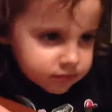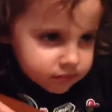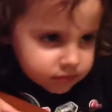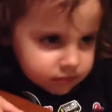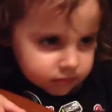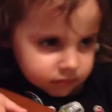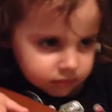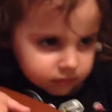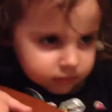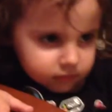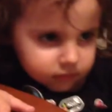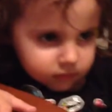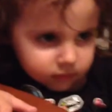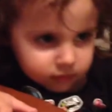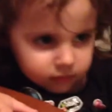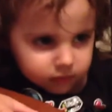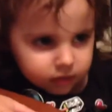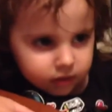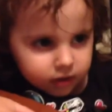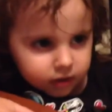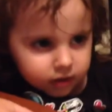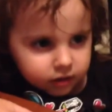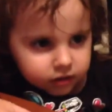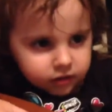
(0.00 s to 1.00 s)
Are you my best?
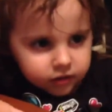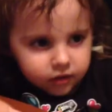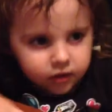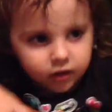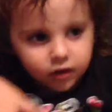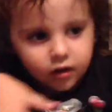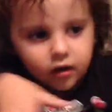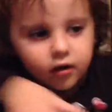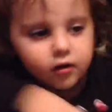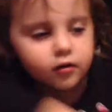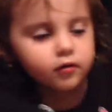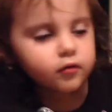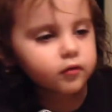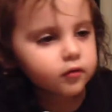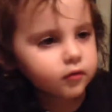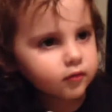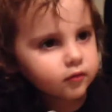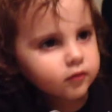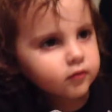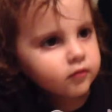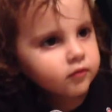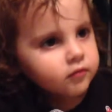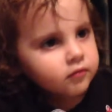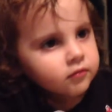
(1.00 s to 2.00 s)
No.
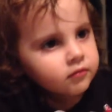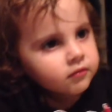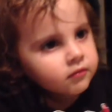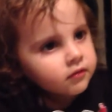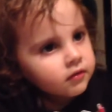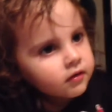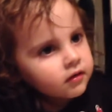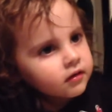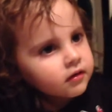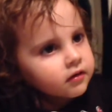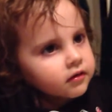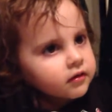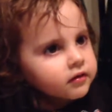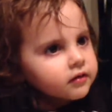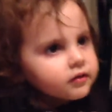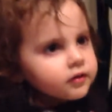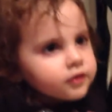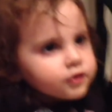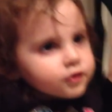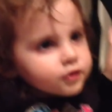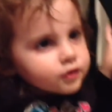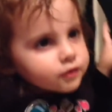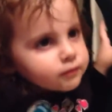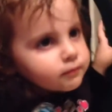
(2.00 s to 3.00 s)
Who's best are you?
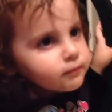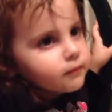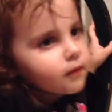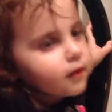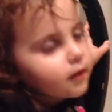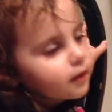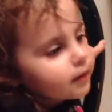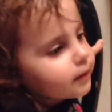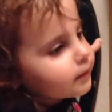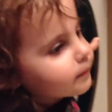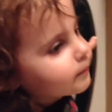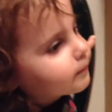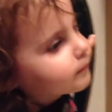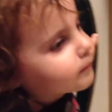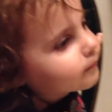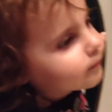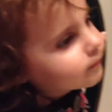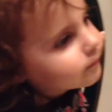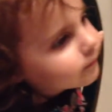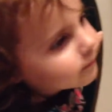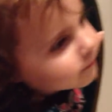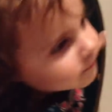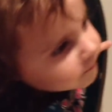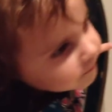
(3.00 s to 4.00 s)
Mom.
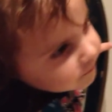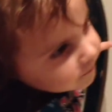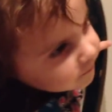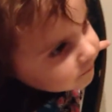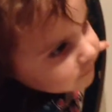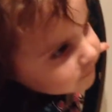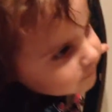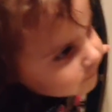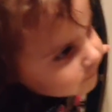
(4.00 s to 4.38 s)
Mom's?